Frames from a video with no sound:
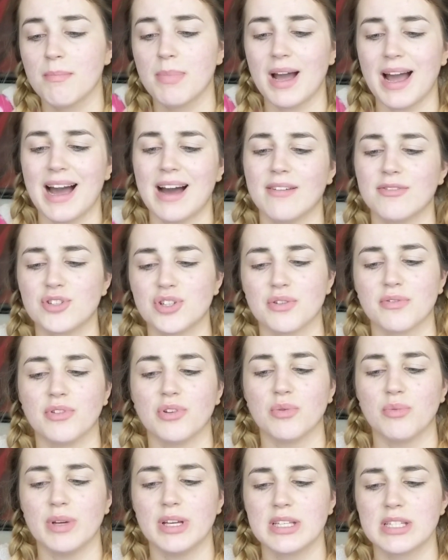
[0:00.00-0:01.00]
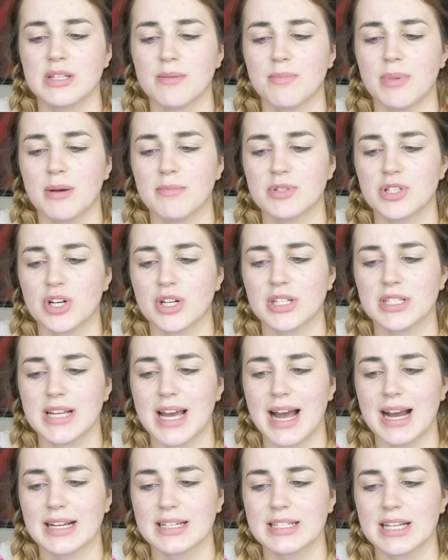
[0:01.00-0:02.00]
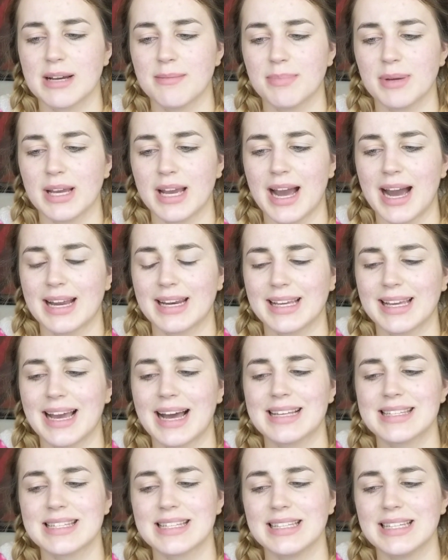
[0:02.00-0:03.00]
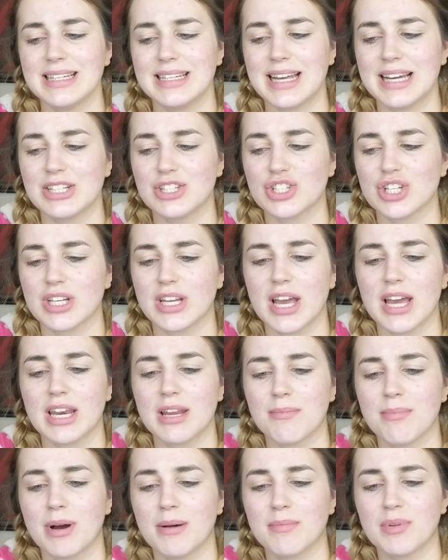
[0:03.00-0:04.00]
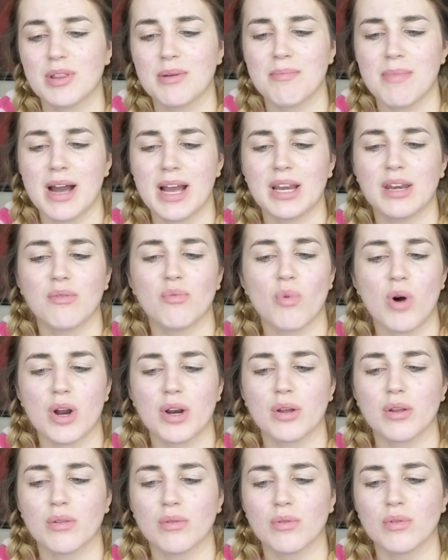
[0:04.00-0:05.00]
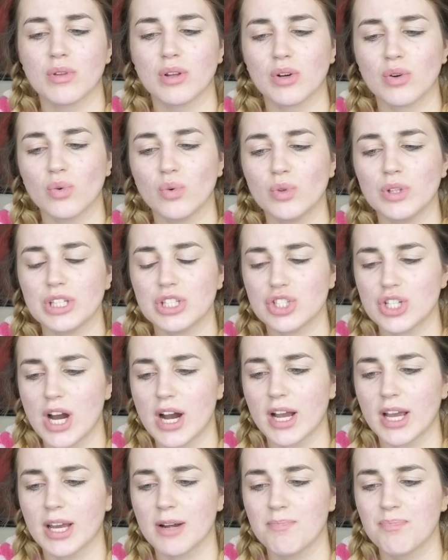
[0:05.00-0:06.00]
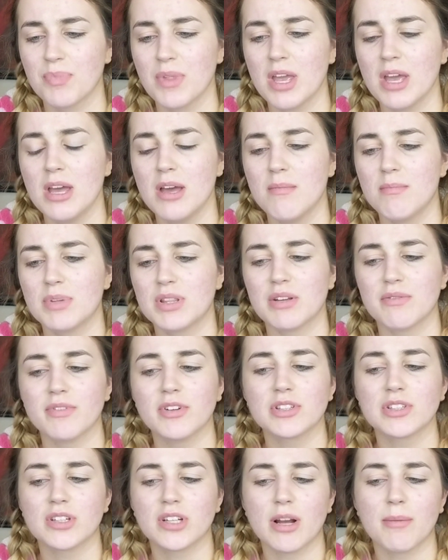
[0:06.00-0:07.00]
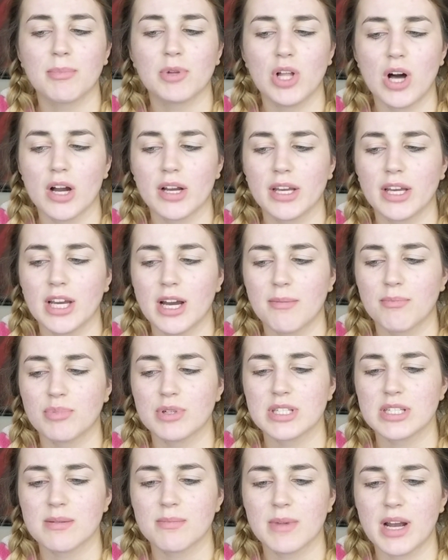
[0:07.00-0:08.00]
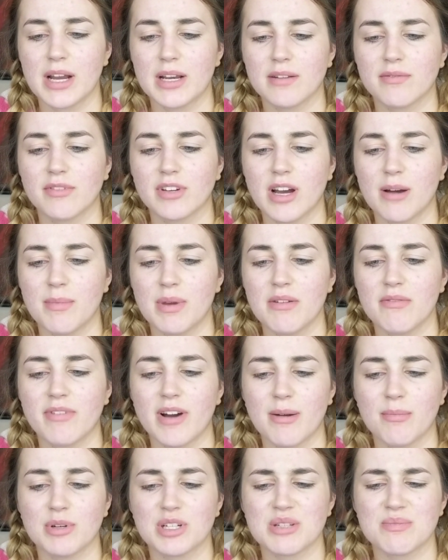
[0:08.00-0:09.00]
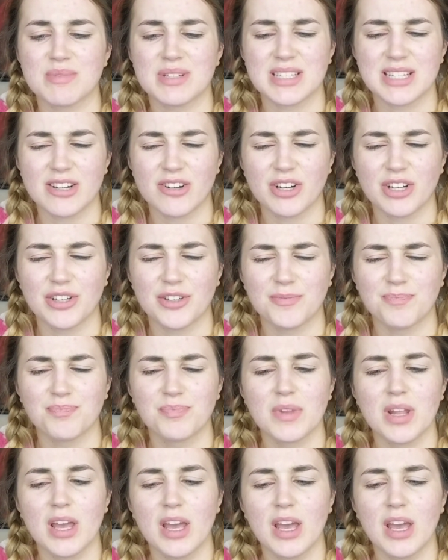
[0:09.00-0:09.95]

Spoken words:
But after a few weeks, the pump started to act up. It had a gasoline engine and it pumped the mine water through the cooling jacket, but the filter kept clogging up with some kind of gummy fibrous material.